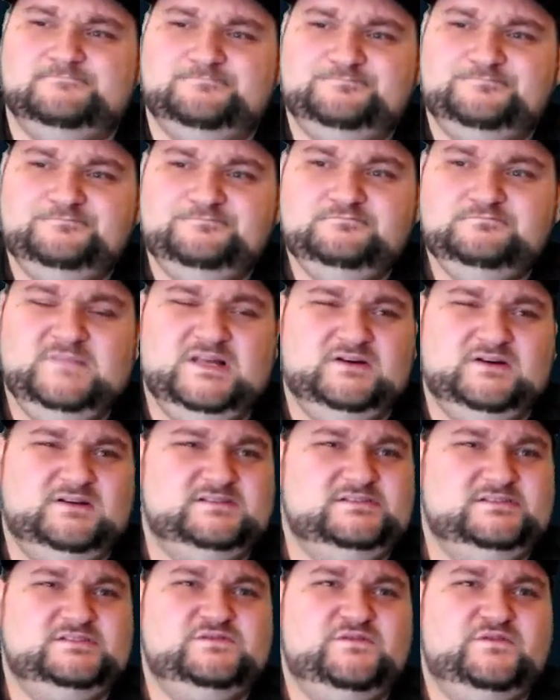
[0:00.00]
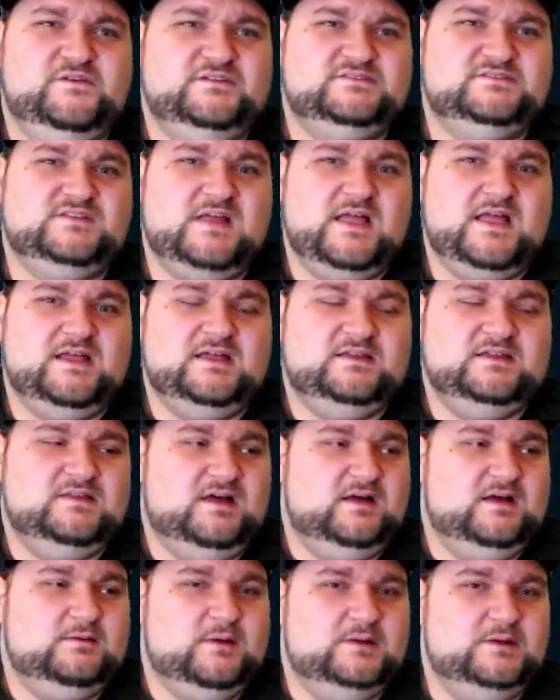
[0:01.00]
Because this feels like
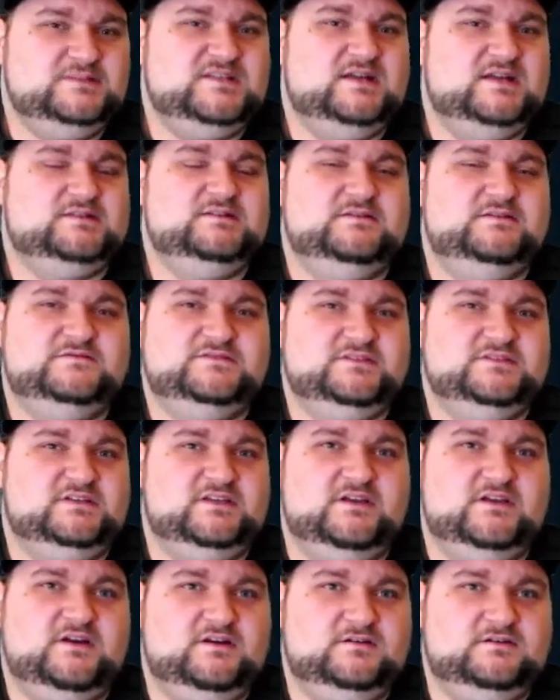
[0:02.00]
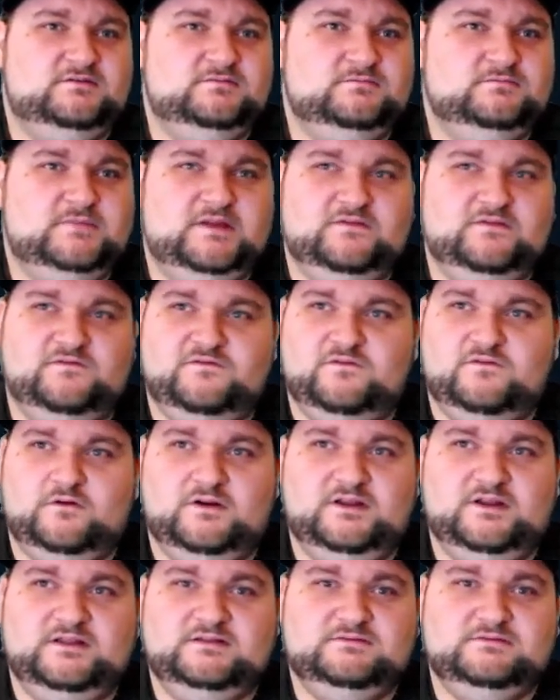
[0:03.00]
objective secured in
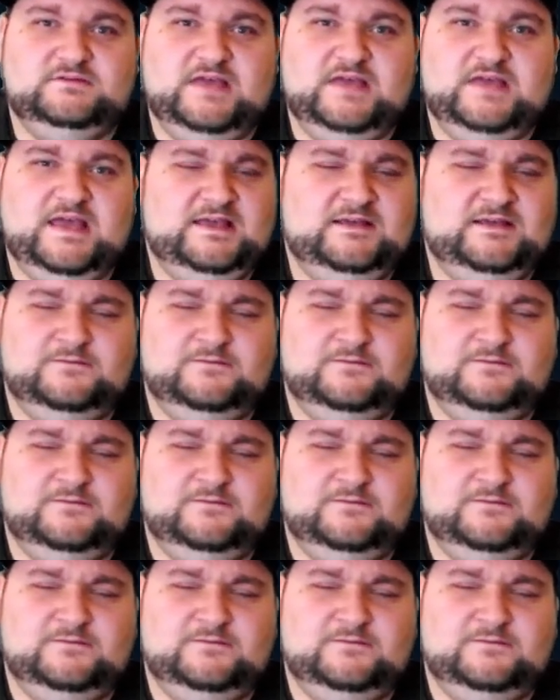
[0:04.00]
40k,